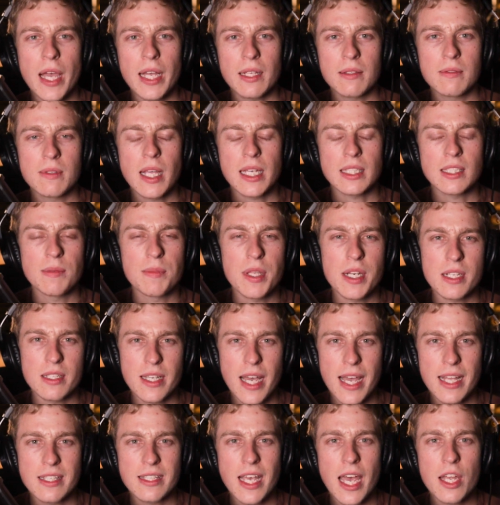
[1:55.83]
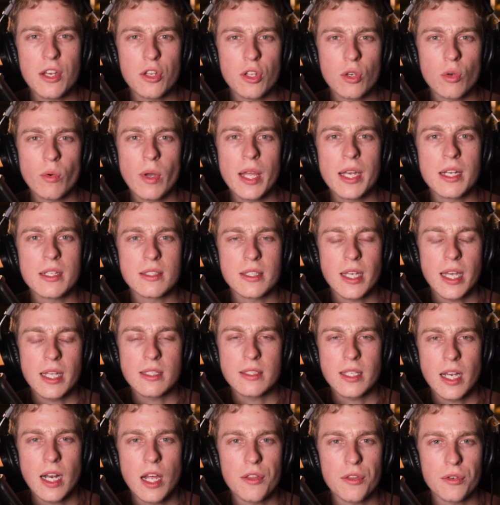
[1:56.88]
Like some of the designs I do and
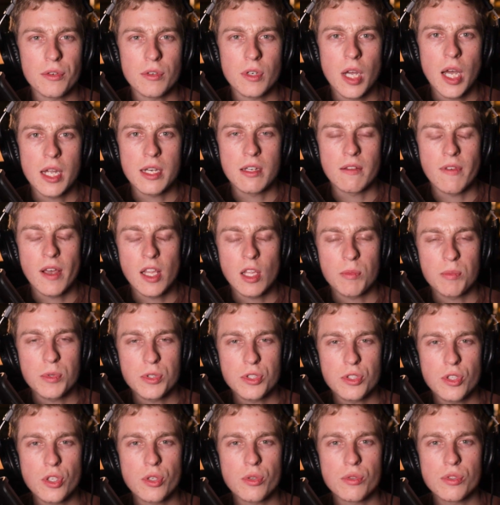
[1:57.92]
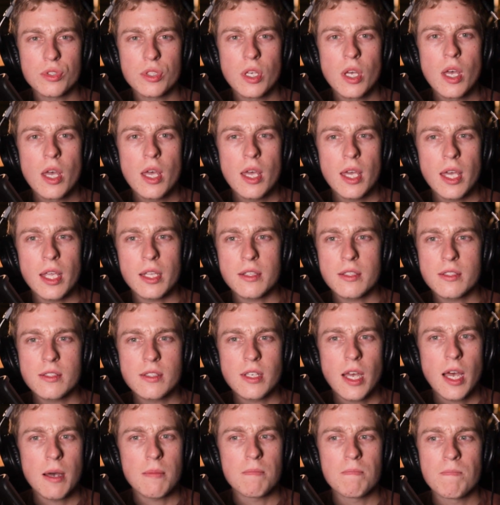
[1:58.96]
designs that other developers use, it's
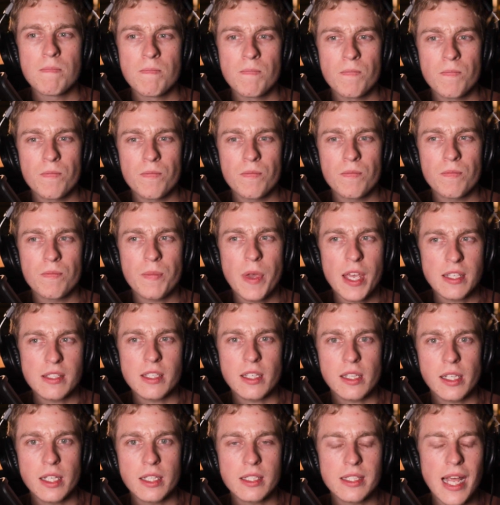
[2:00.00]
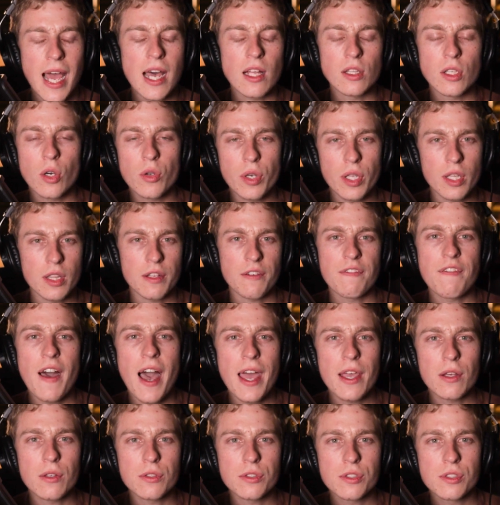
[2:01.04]
basically downloading the
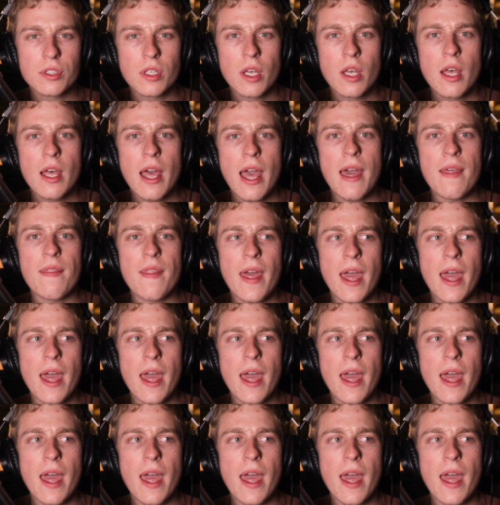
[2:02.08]
files and